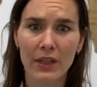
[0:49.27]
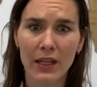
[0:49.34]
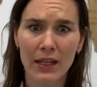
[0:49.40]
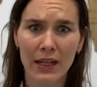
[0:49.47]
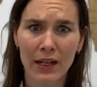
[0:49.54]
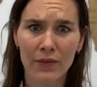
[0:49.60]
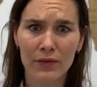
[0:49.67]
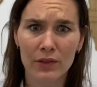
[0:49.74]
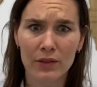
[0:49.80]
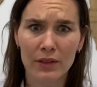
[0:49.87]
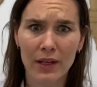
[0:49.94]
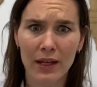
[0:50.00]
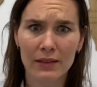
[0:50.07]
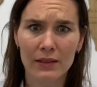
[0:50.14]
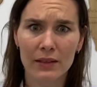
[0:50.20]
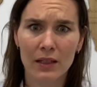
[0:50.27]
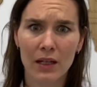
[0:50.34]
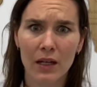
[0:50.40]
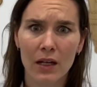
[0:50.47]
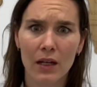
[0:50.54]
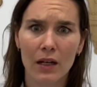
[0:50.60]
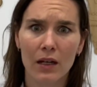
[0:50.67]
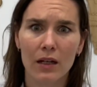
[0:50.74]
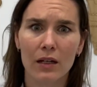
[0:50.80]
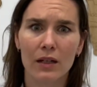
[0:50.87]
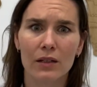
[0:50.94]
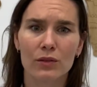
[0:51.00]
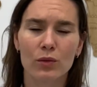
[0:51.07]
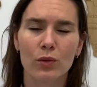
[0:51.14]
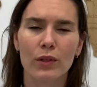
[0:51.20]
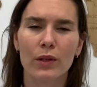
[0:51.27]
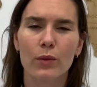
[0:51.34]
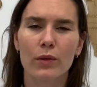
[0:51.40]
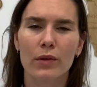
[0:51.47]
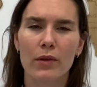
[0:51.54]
And after that, two new